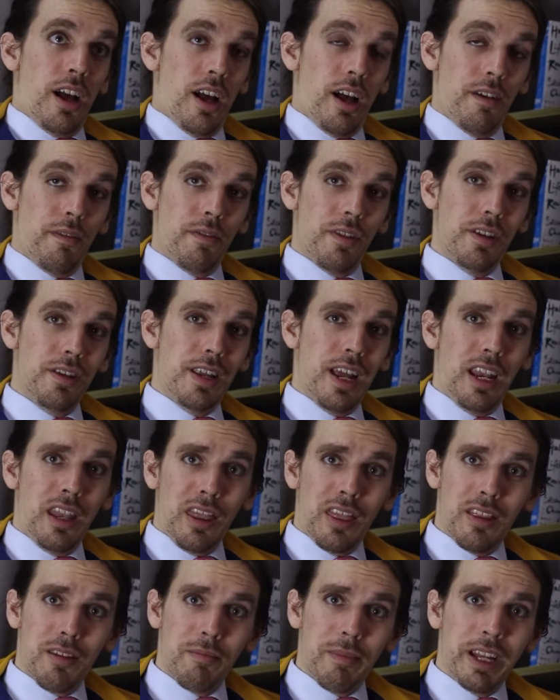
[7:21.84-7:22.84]
of the
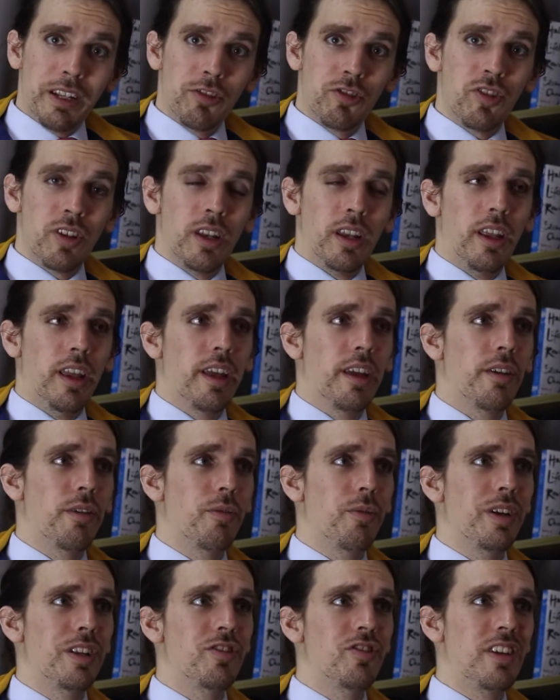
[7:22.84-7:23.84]
10th dimension,
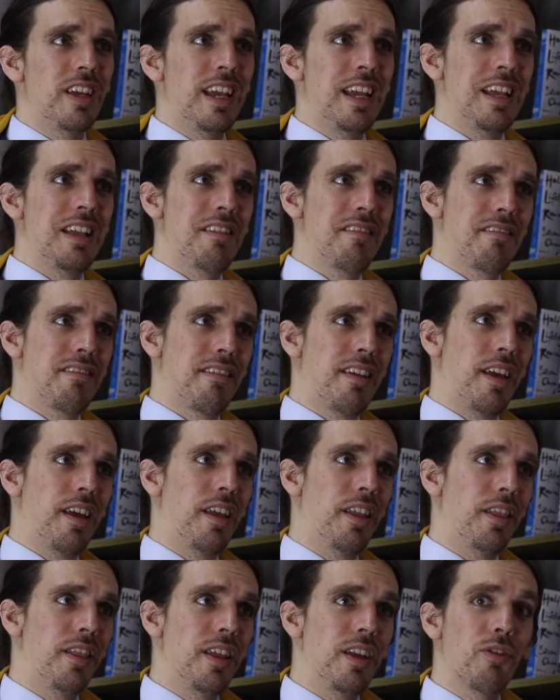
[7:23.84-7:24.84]
which is
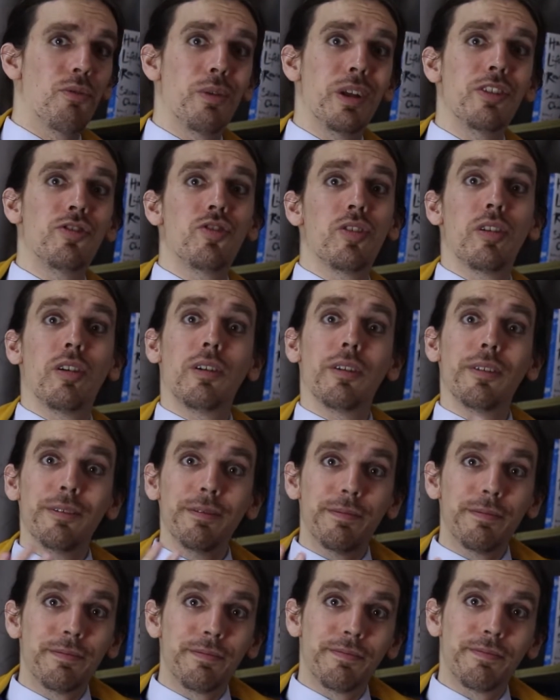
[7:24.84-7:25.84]
the original
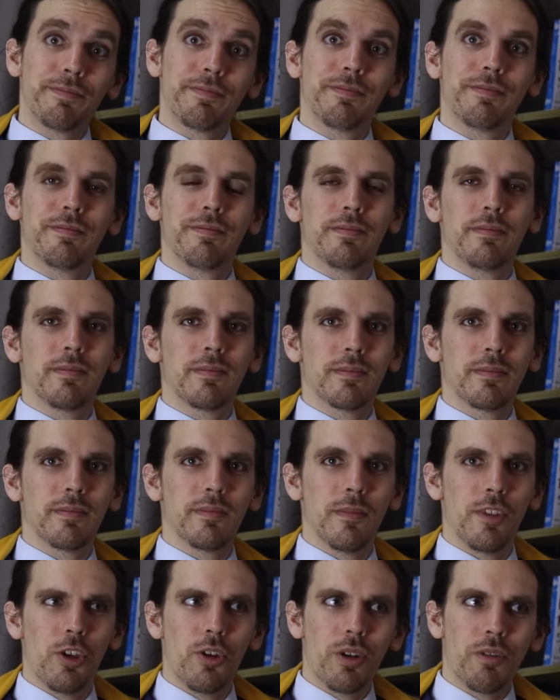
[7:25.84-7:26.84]

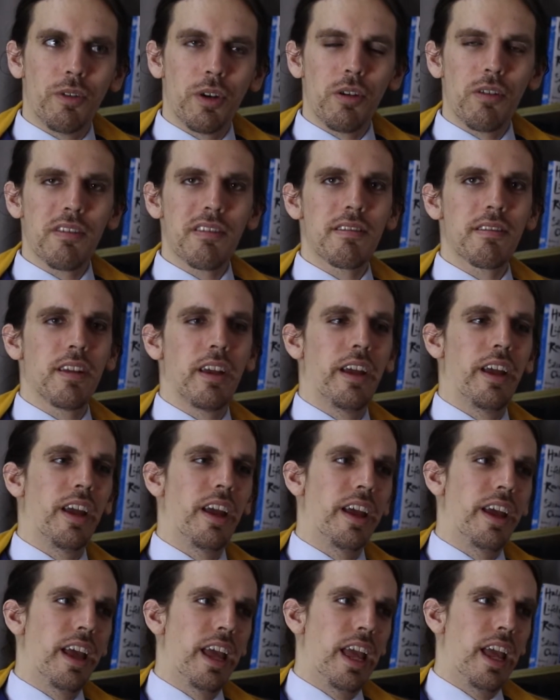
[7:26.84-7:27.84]
universe.
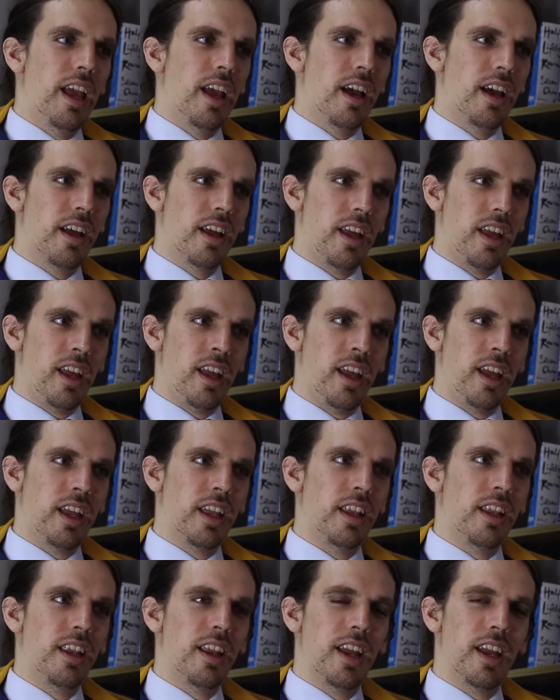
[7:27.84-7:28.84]

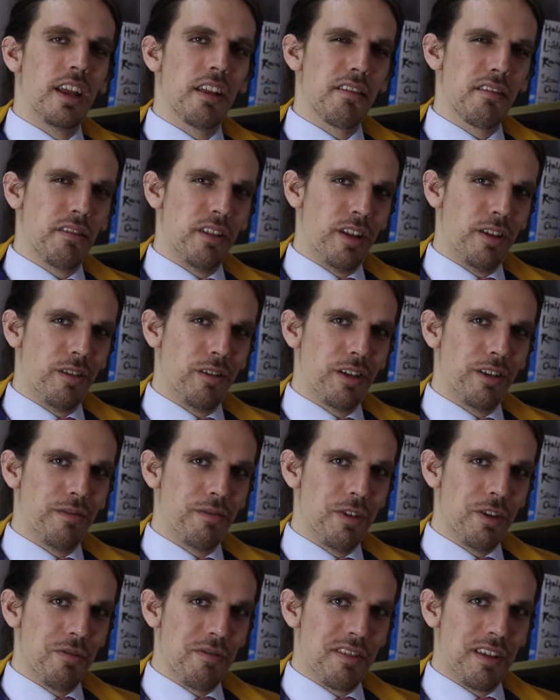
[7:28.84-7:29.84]
And it gets a little
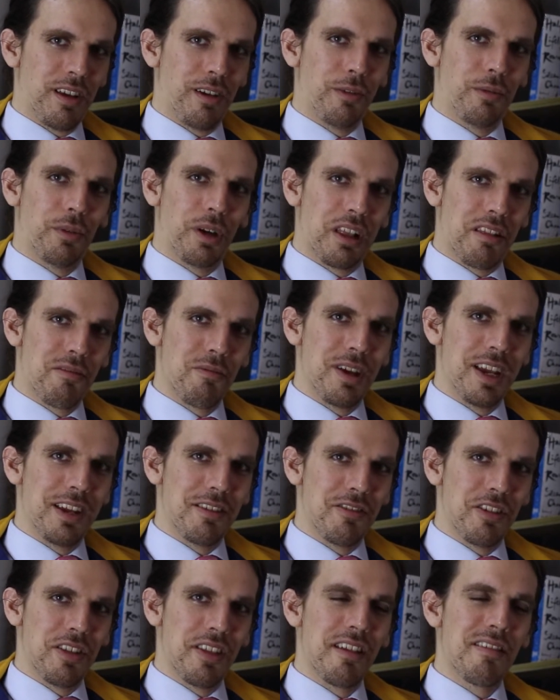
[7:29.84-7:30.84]
confusing once we
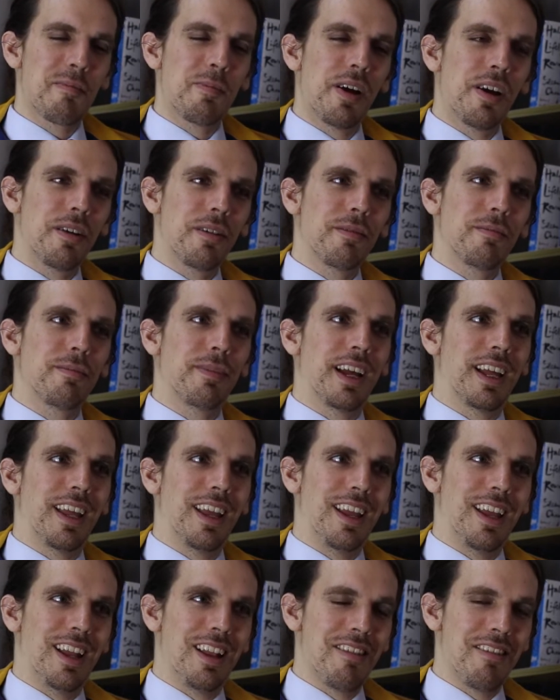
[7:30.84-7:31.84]
get to this part,
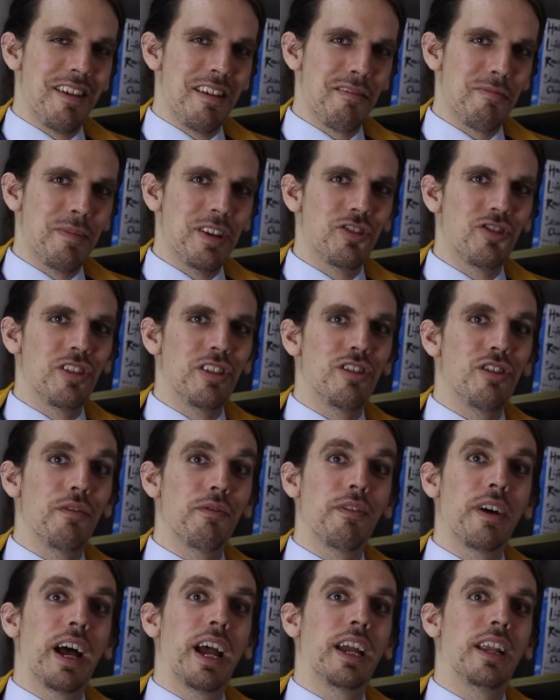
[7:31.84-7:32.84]
but it's his mission to
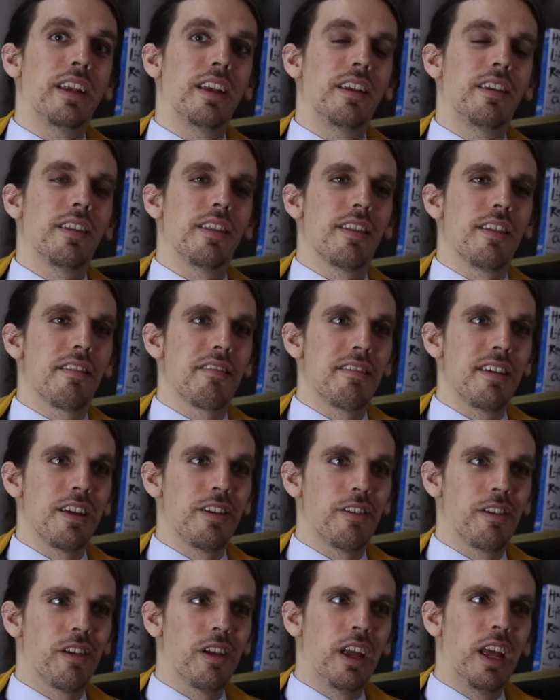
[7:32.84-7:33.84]
find the
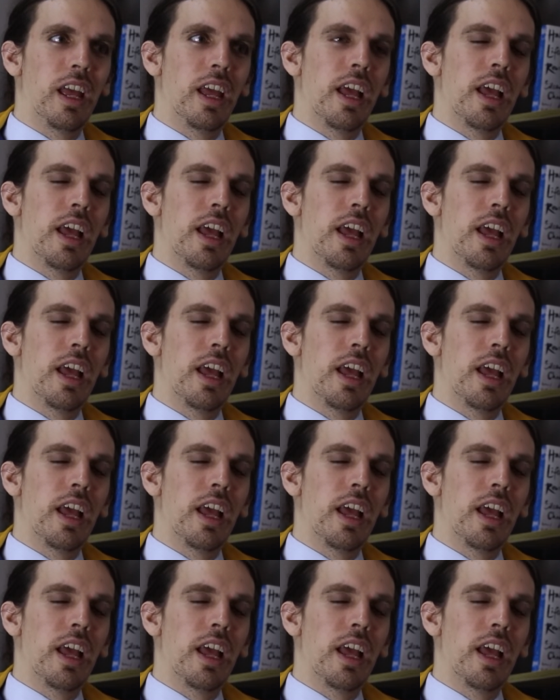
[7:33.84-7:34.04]
seeker,